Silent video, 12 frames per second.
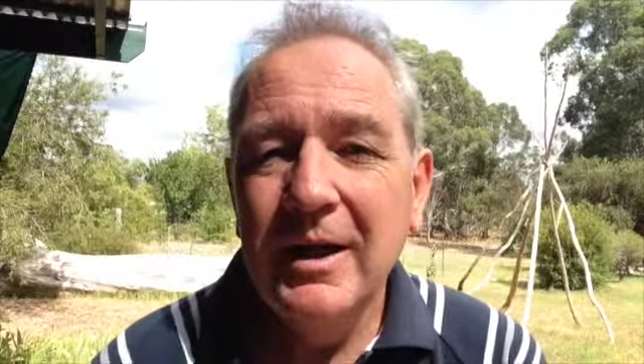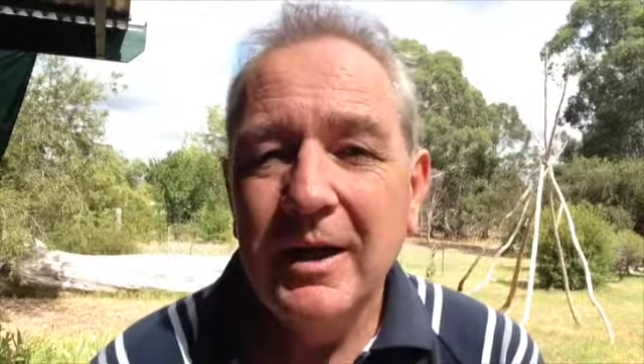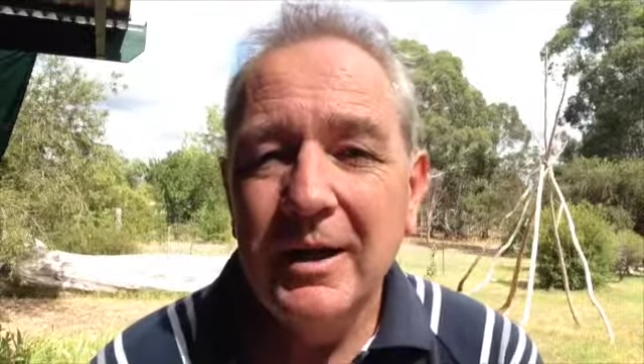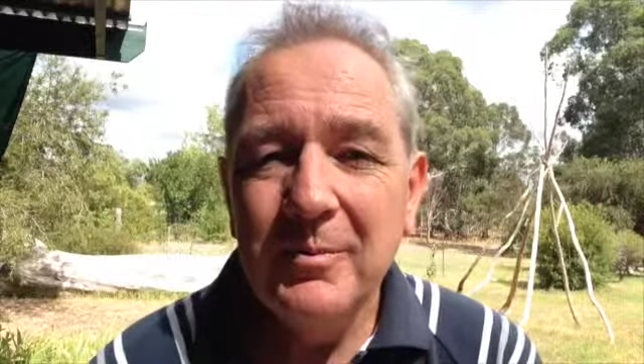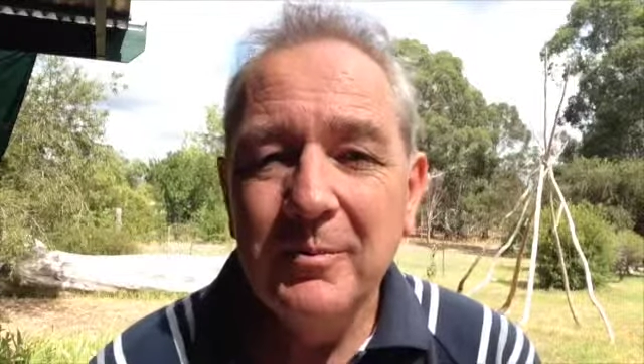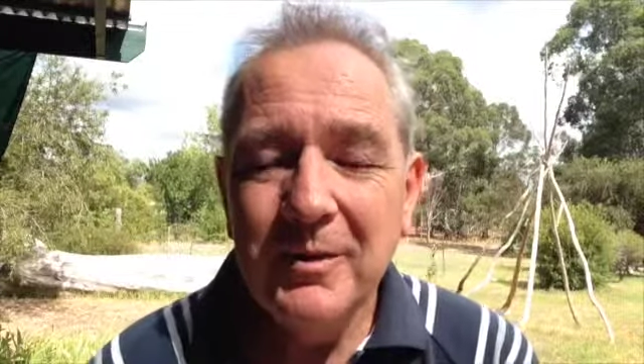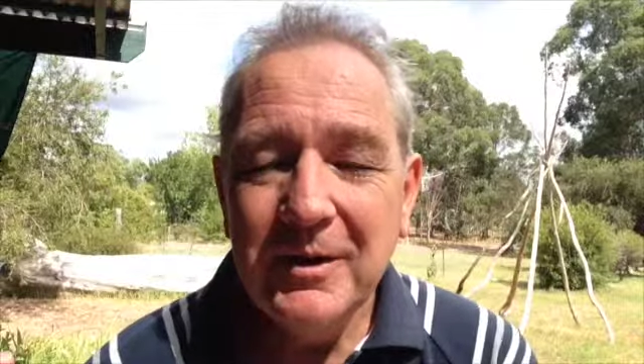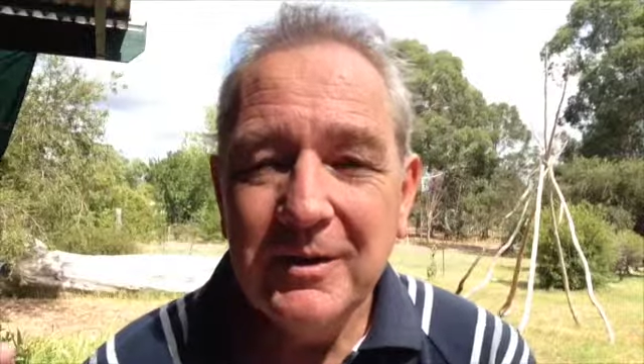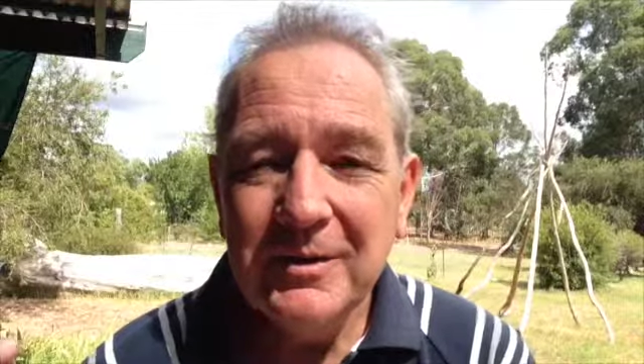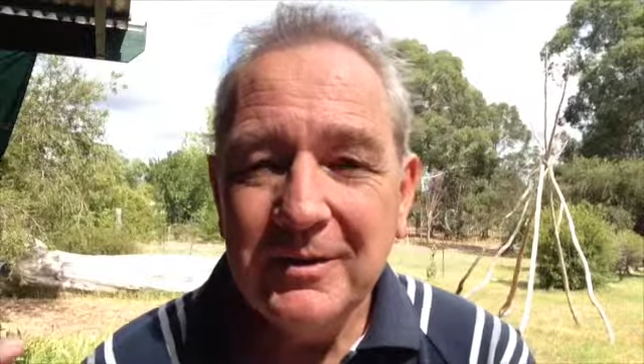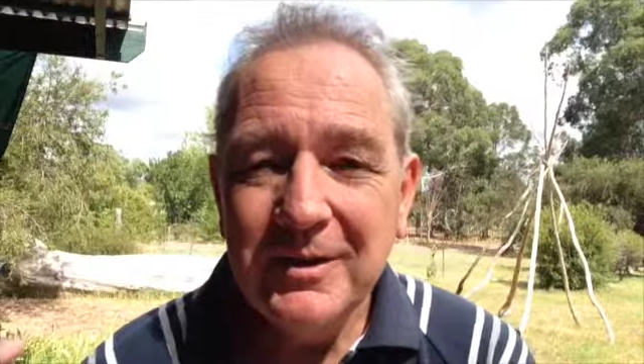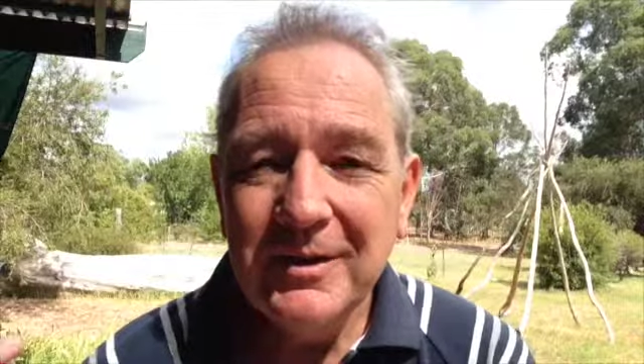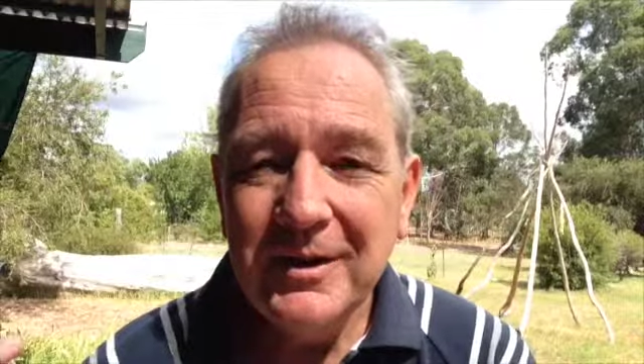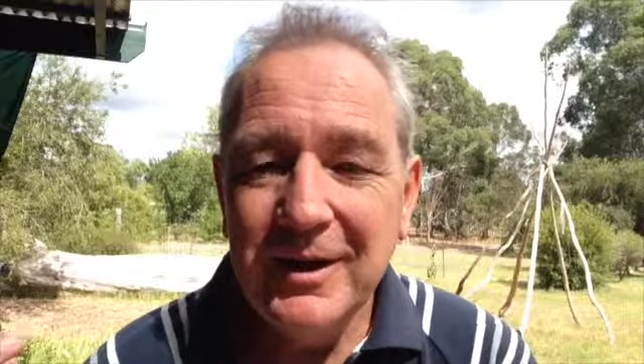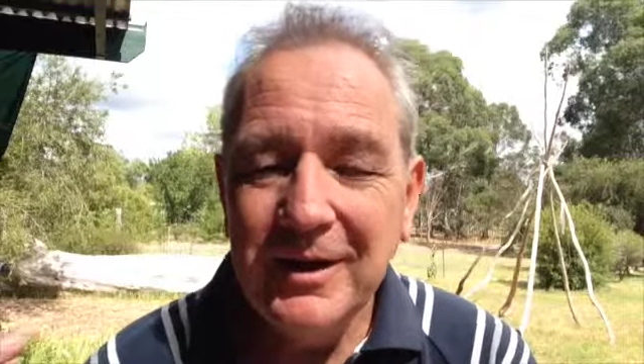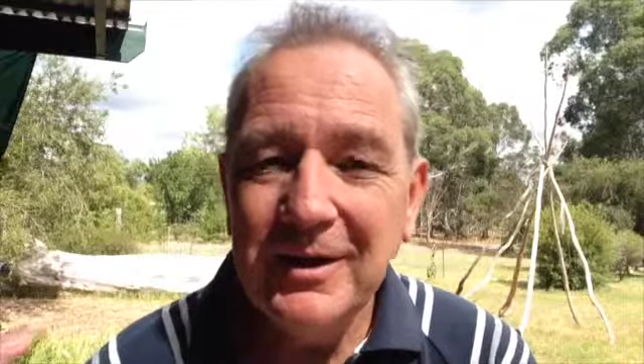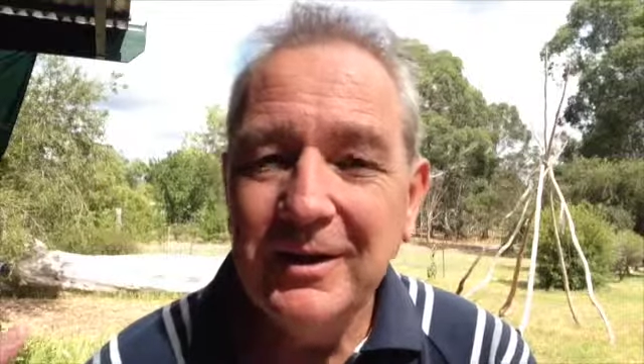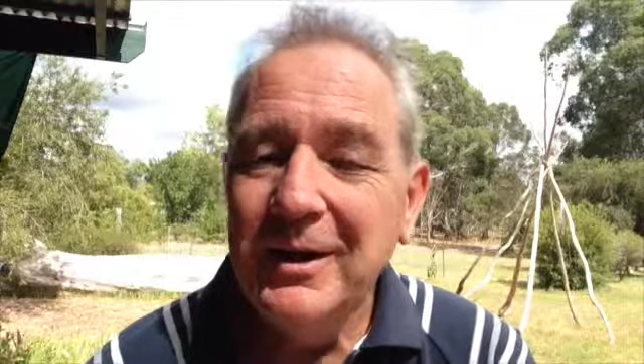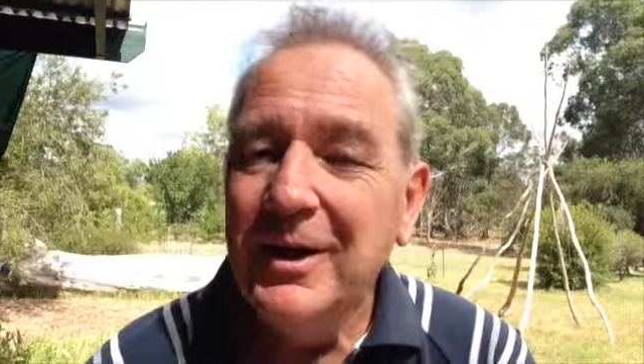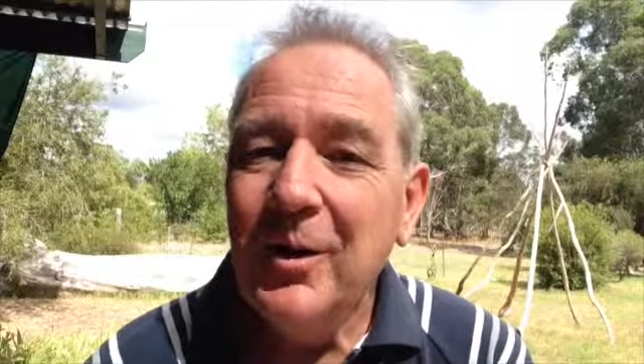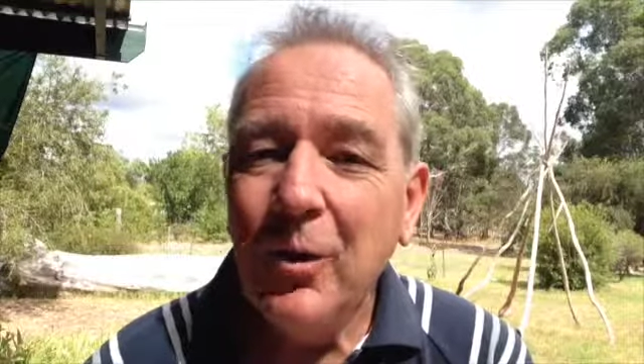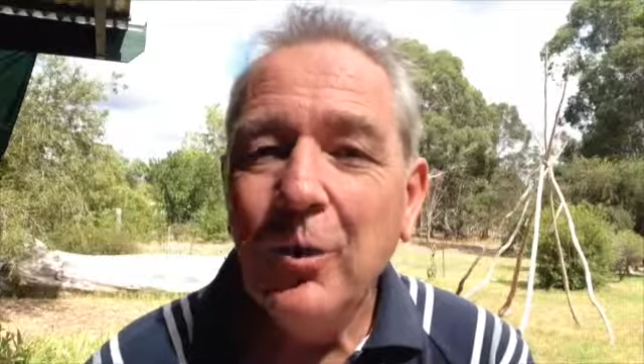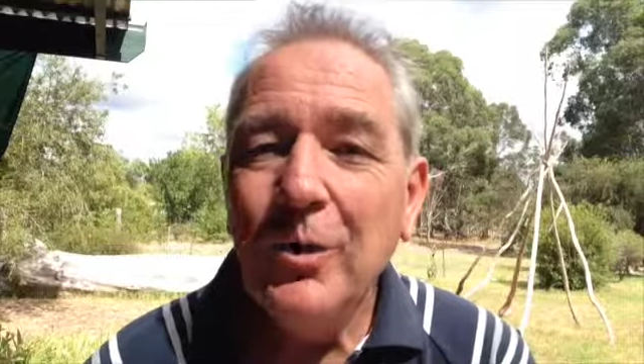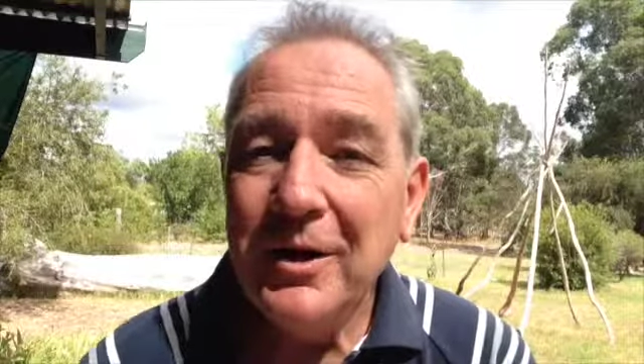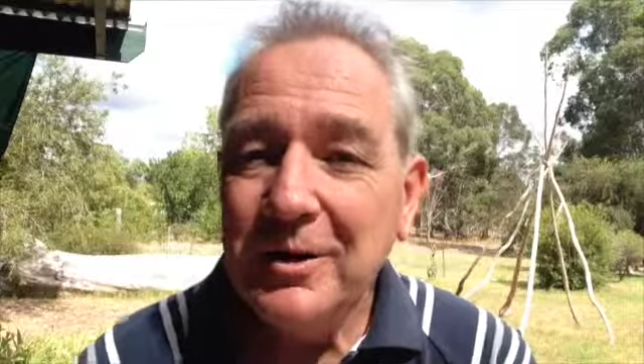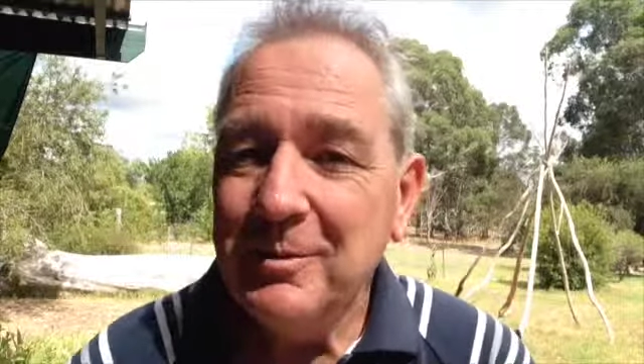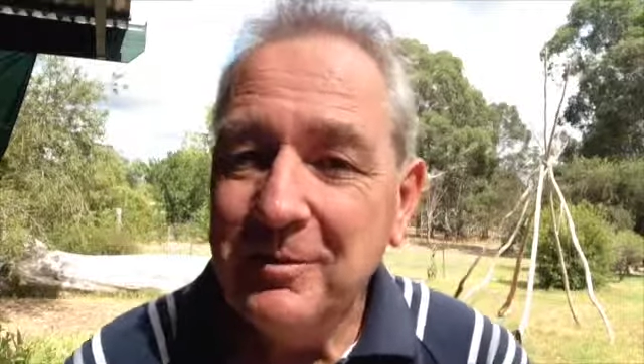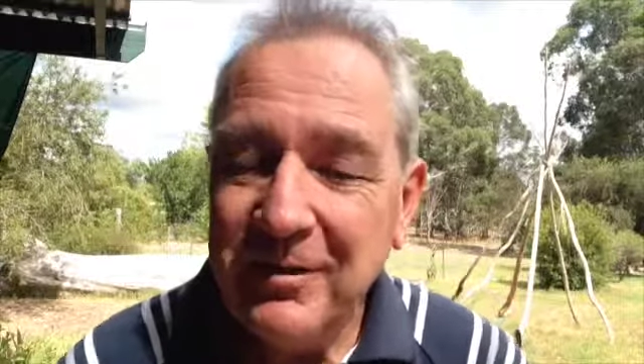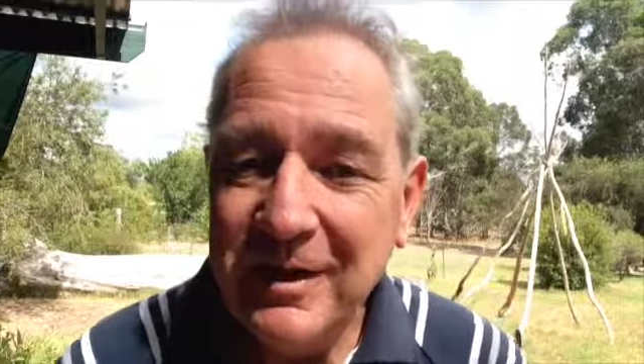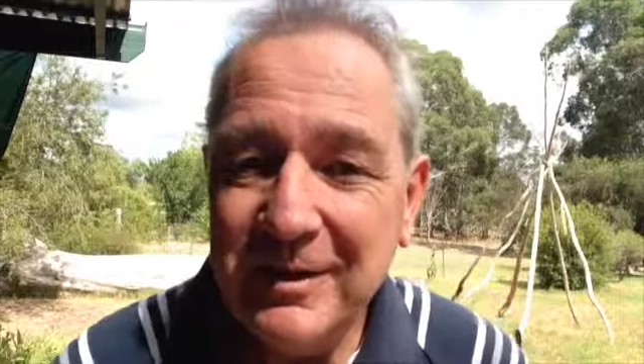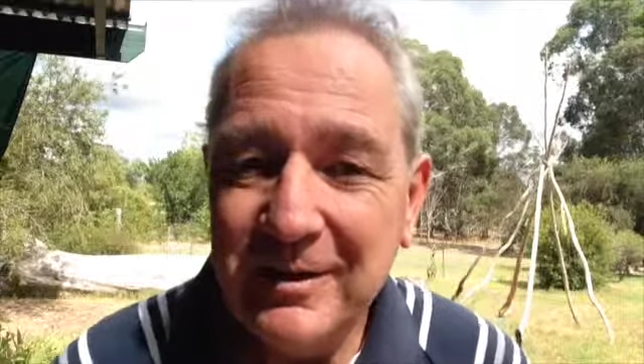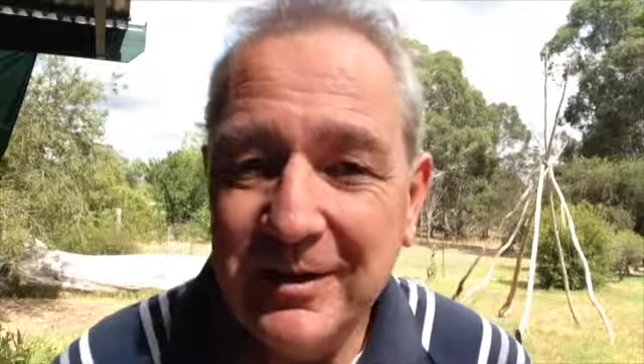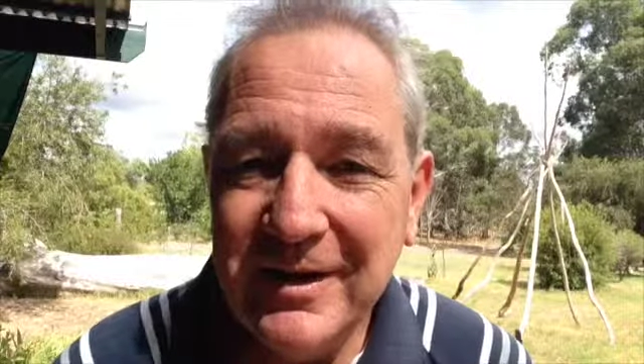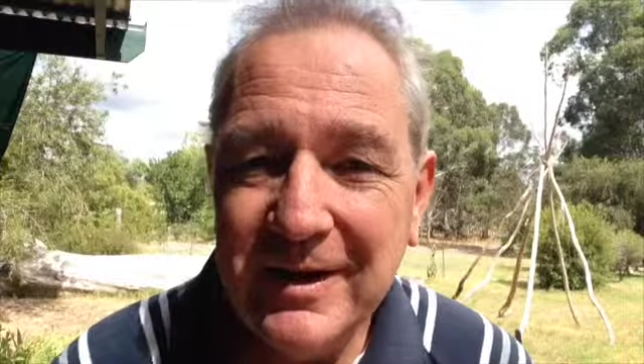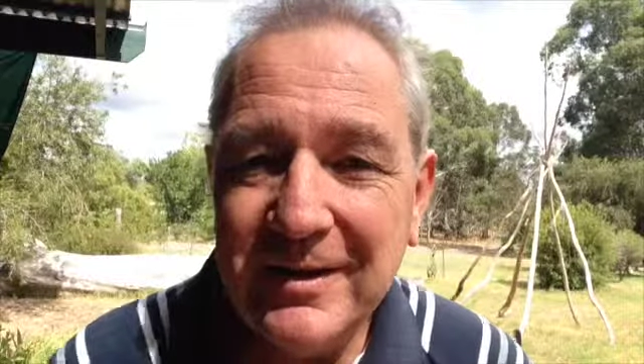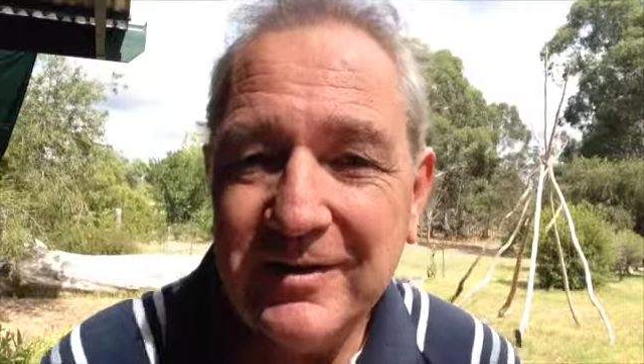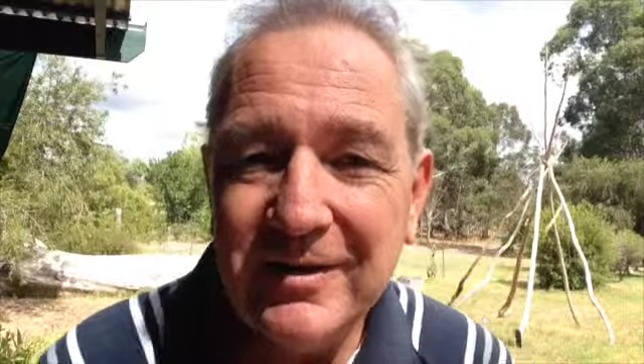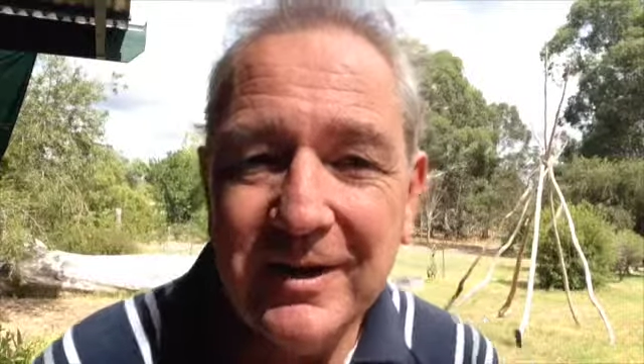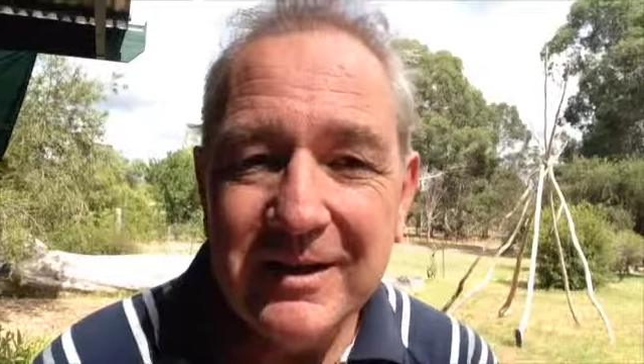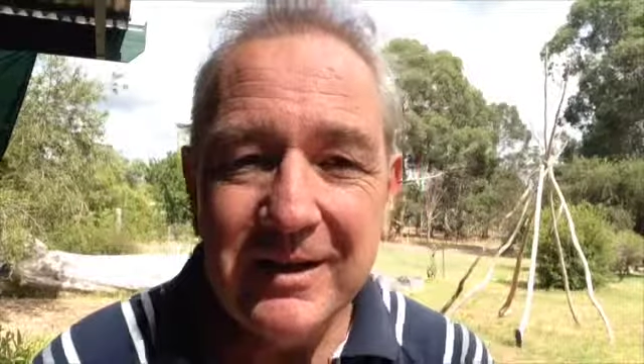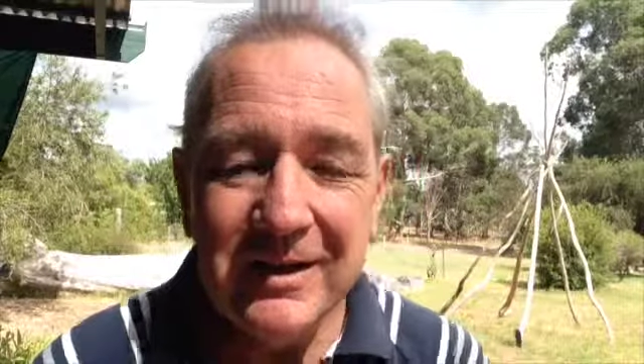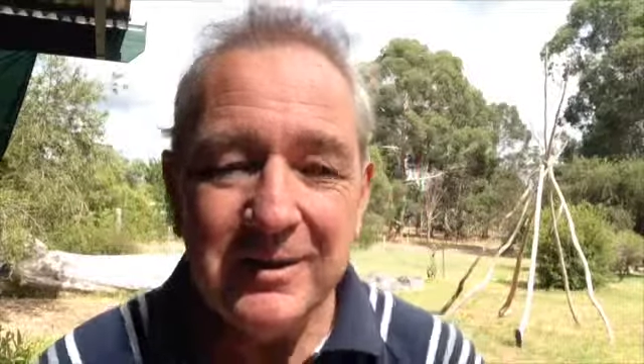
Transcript: They're all going to be found on the outside.